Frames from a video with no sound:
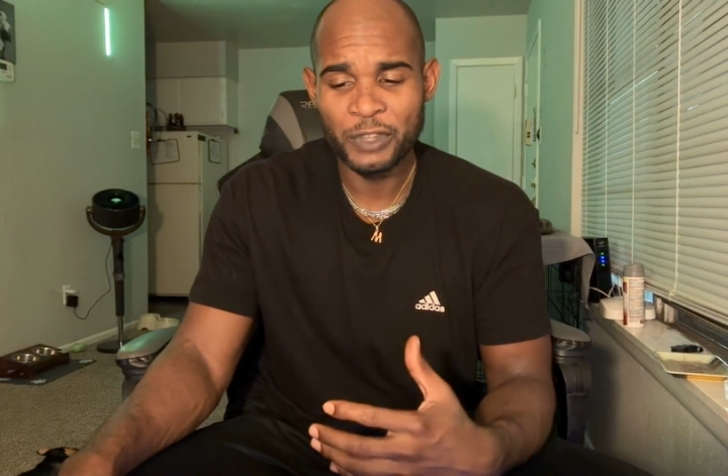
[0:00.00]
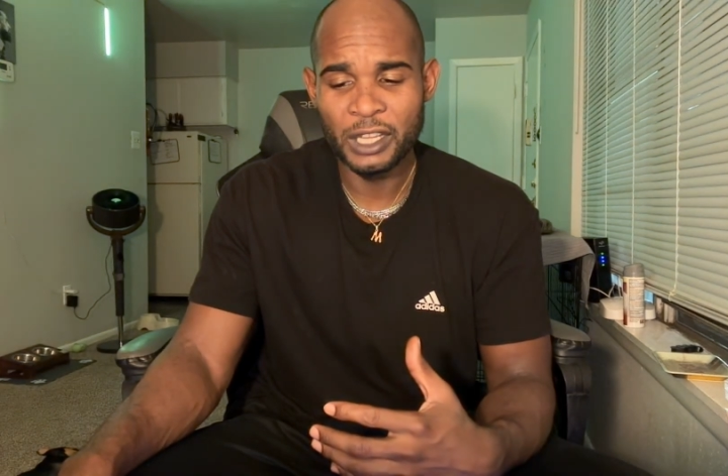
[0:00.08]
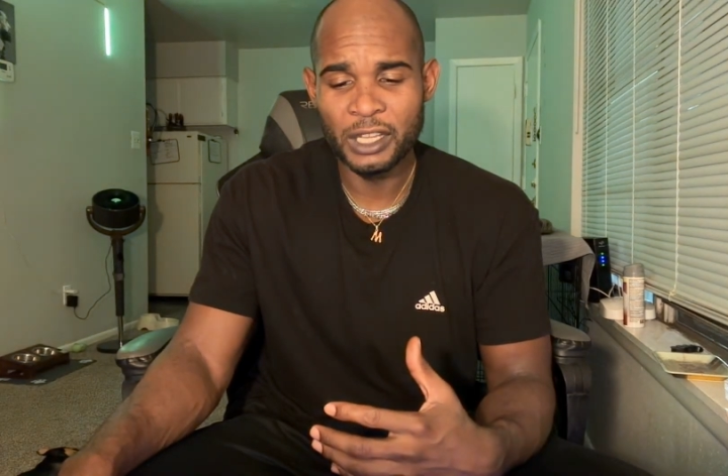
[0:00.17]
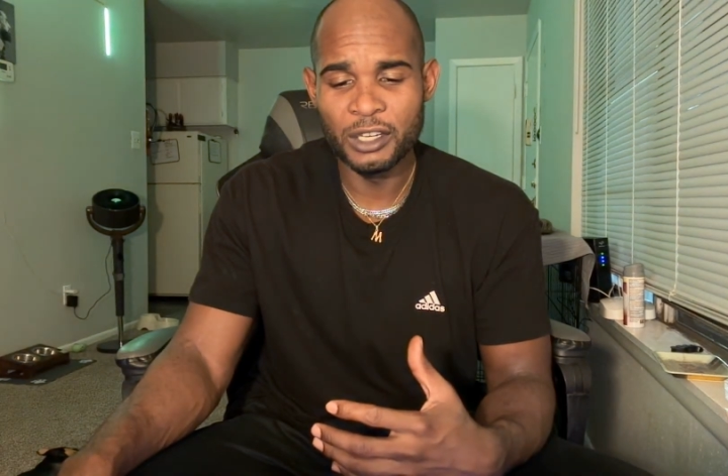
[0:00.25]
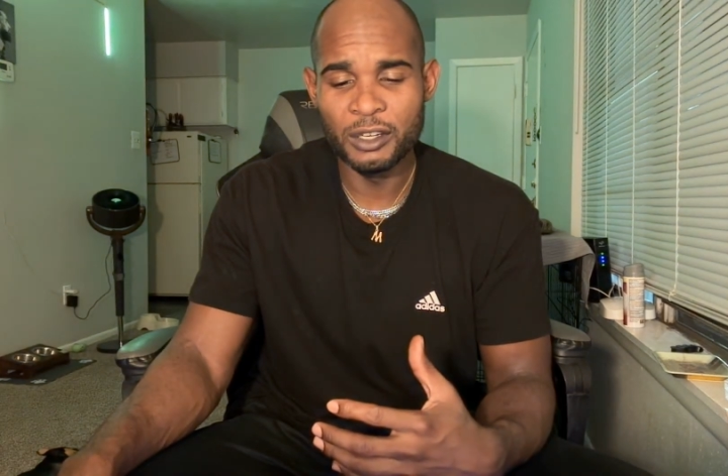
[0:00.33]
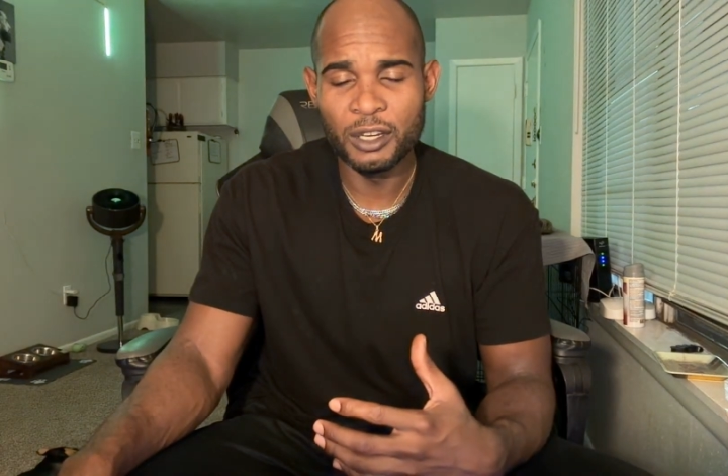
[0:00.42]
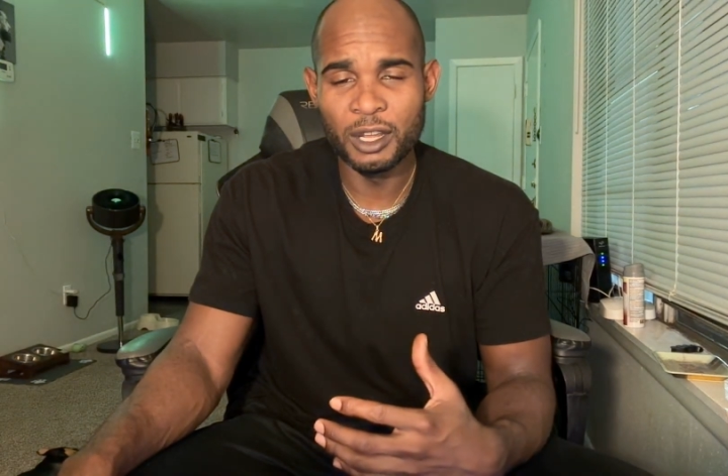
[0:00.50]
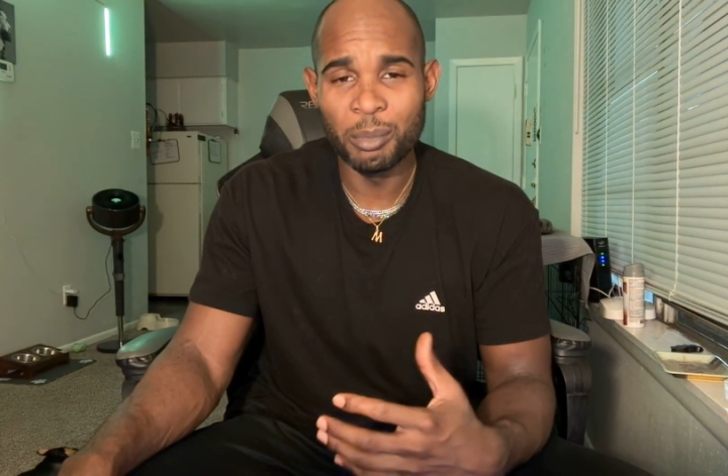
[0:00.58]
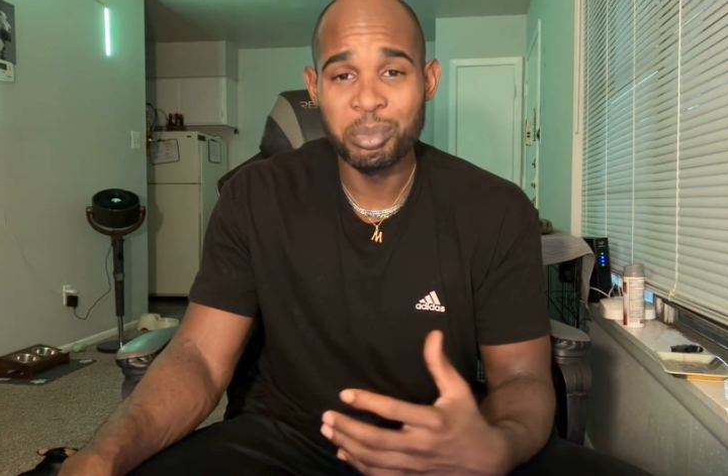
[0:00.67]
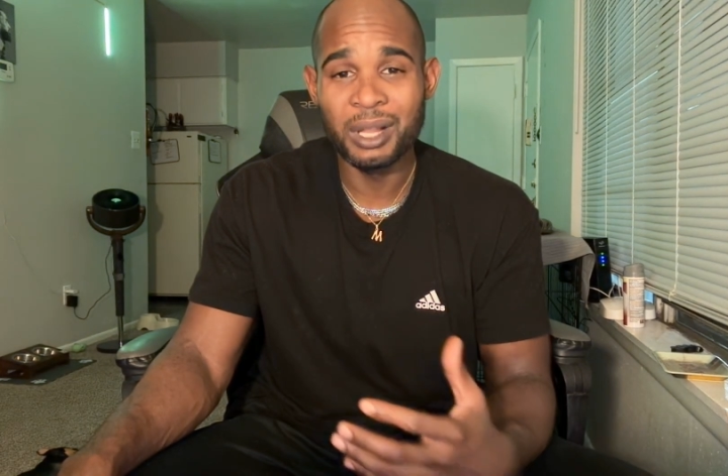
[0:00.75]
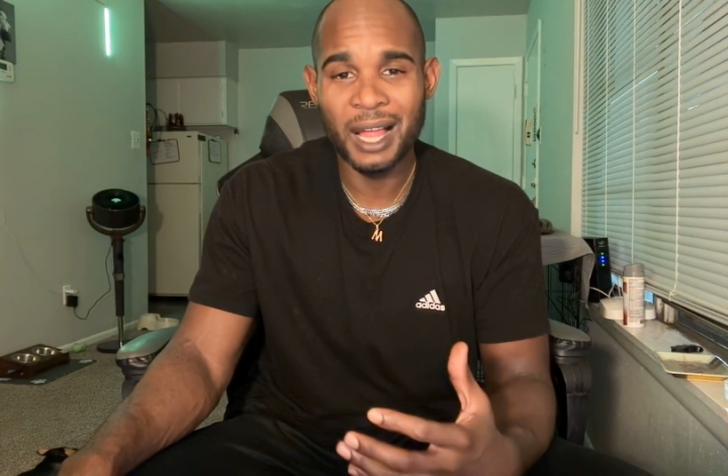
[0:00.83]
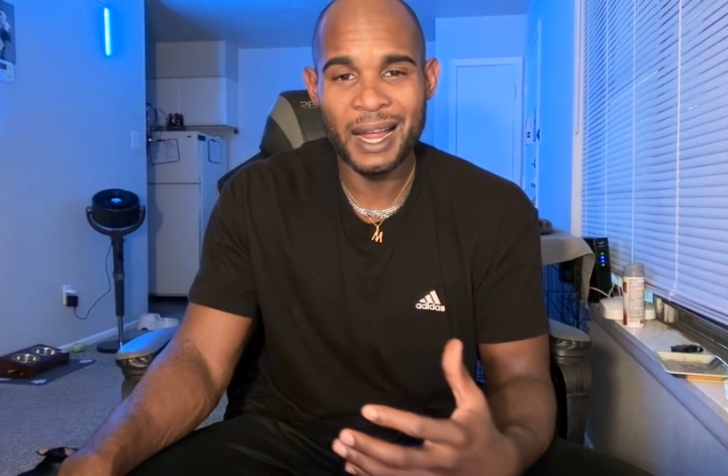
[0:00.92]
and
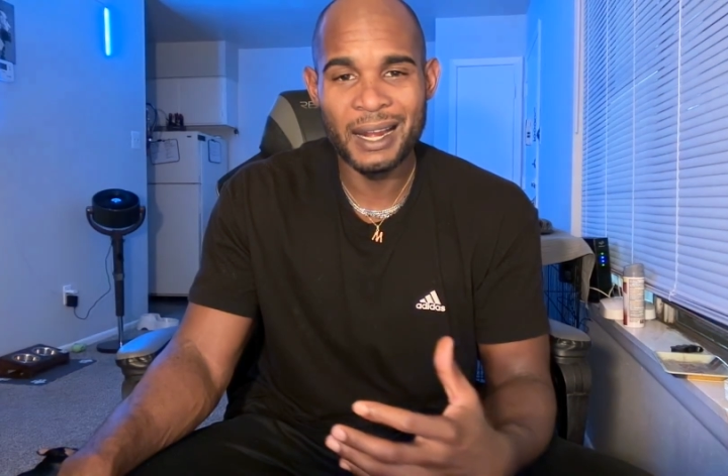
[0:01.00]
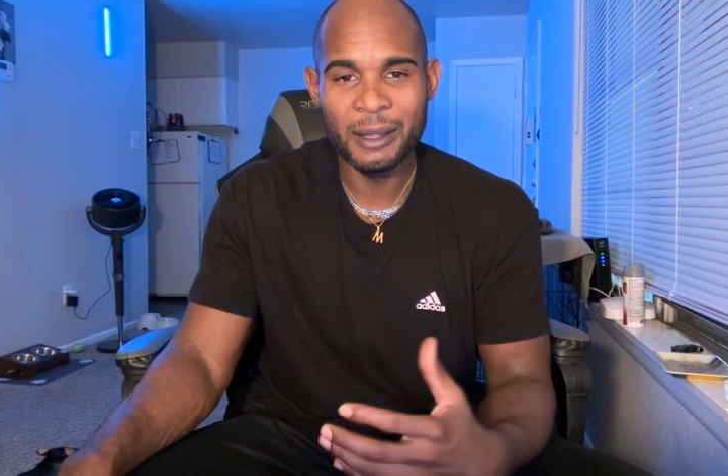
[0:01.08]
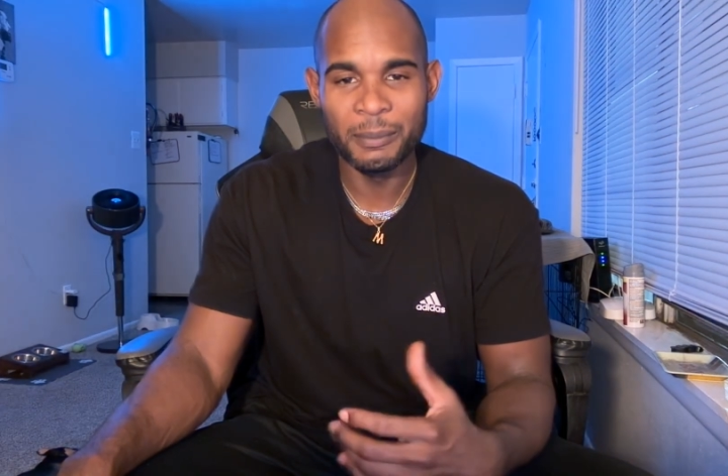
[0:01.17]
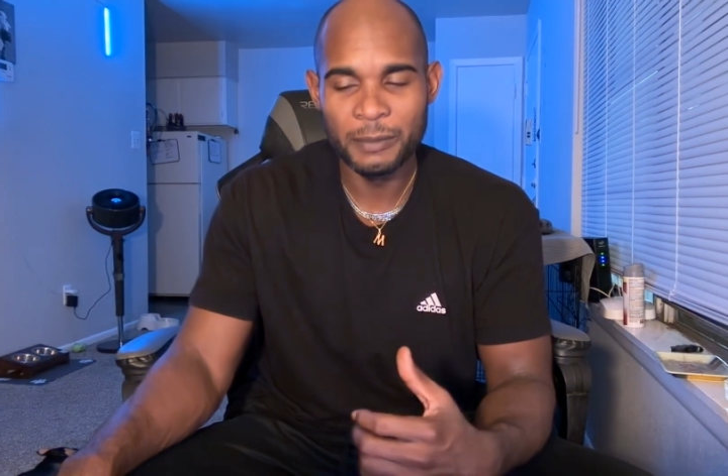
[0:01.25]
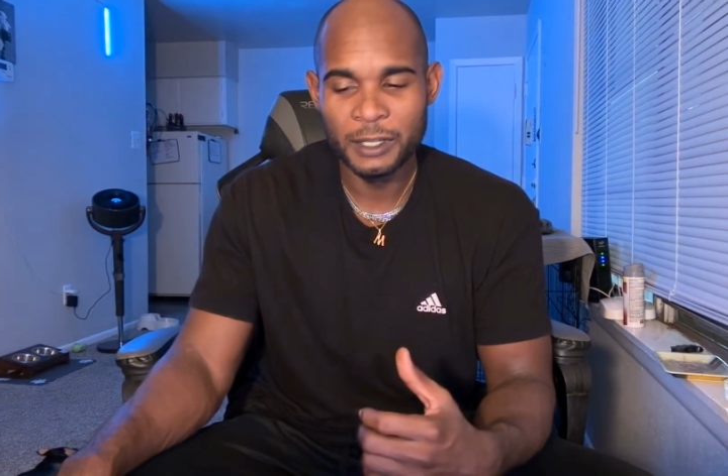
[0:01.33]
apply them.